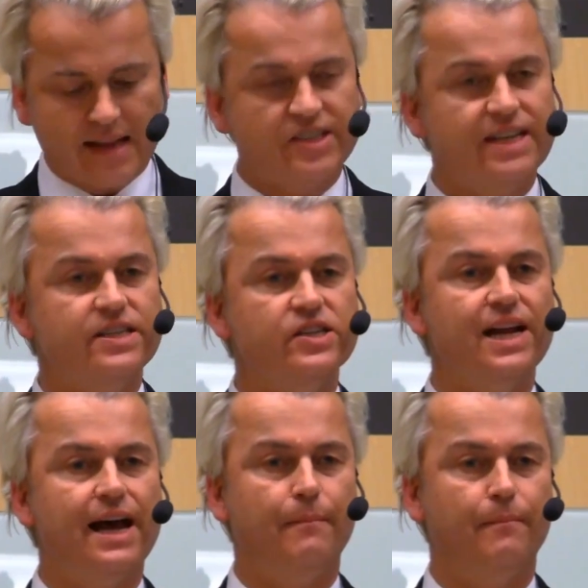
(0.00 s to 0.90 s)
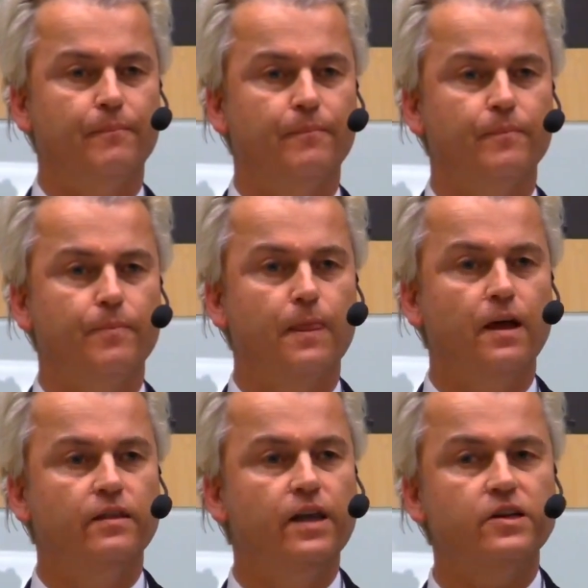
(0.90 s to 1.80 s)
And since Islam
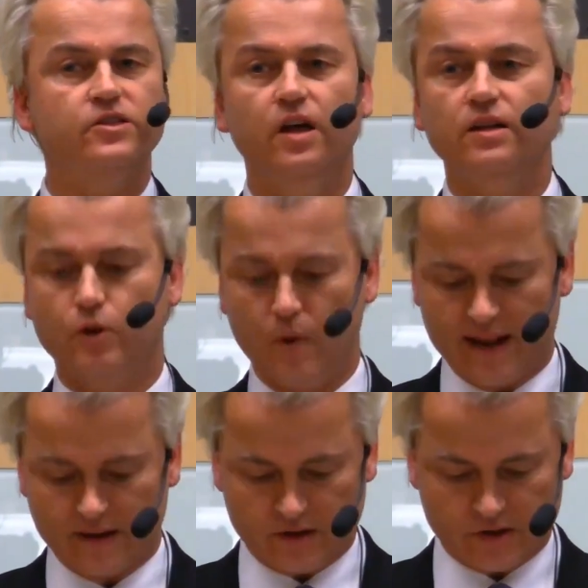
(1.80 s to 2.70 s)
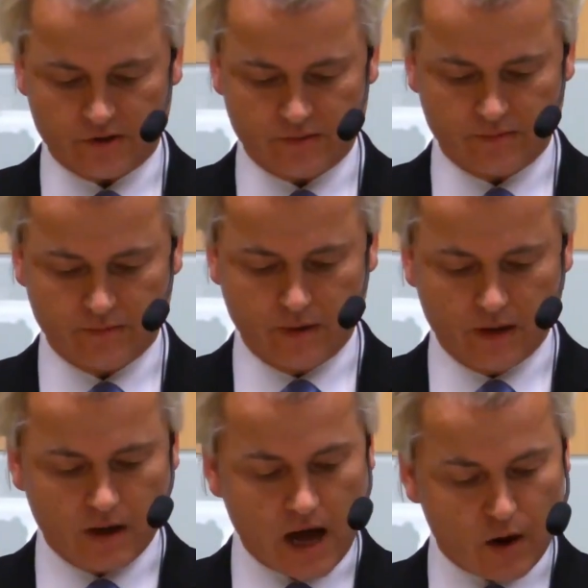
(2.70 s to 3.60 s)
does not grant us
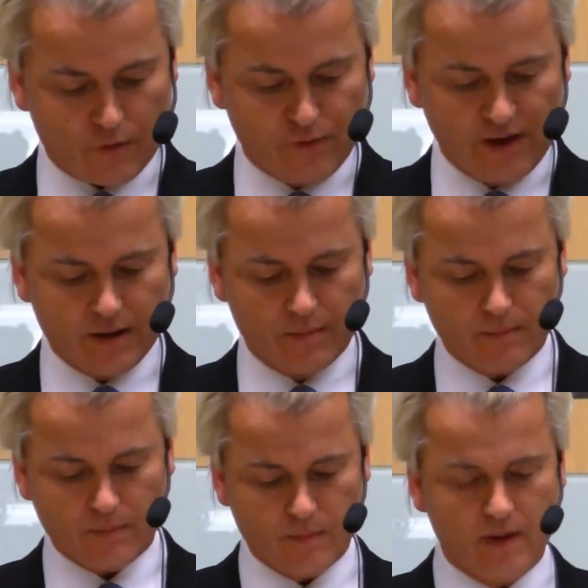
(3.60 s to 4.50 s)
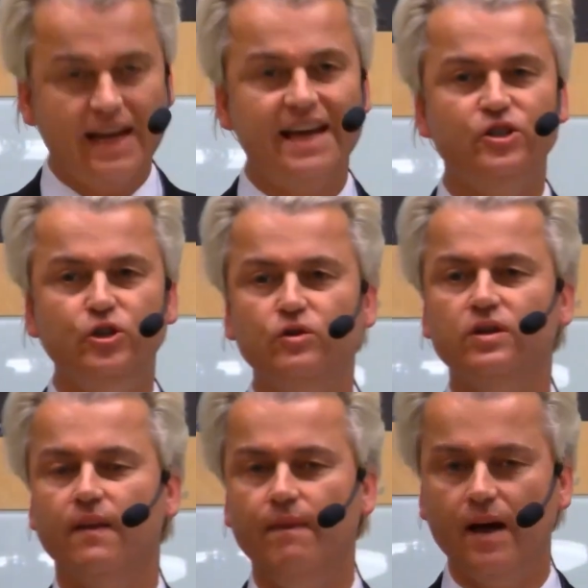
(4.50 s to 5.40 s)
our freedom, it
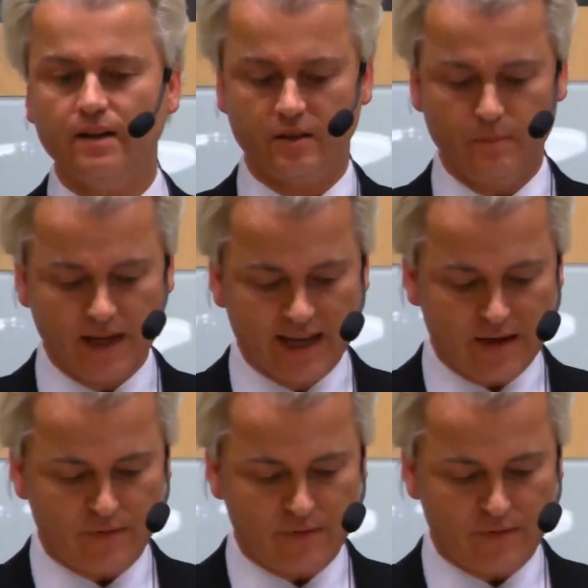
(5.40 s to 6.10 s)
should not be